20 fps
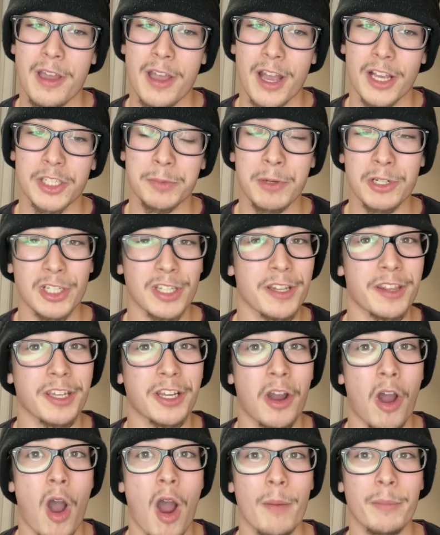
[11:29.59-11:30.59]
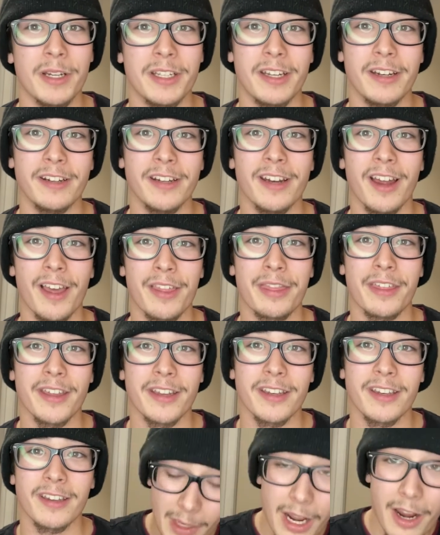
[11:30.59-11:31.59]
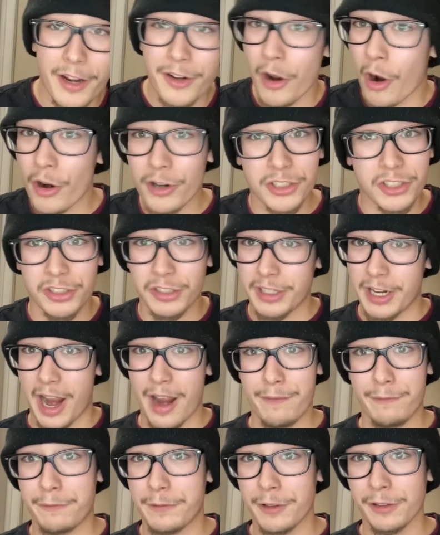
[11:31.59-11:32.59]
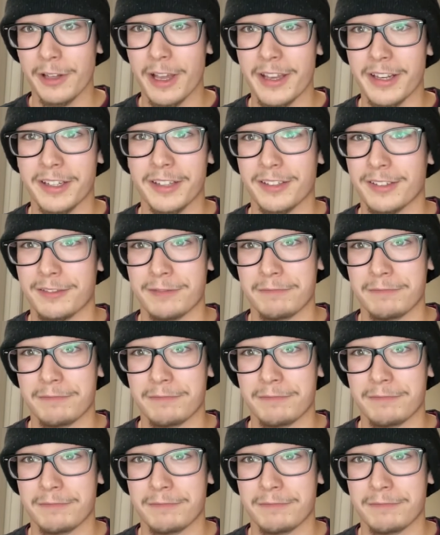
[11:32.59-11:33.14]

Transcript: especially the comedy in it, I think. And honestly, I feel like